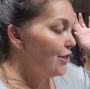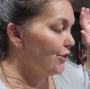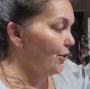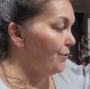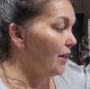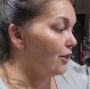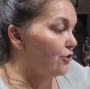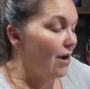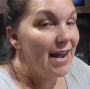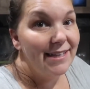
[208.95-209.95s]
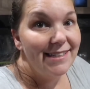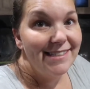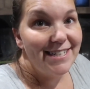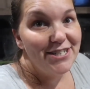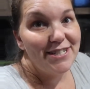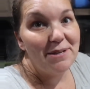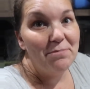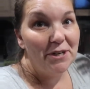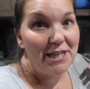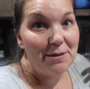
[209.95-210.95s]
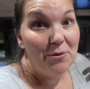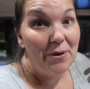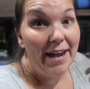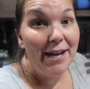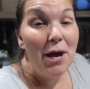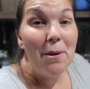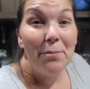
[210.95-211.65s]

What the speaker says: So we are drying these dishes and putting them away,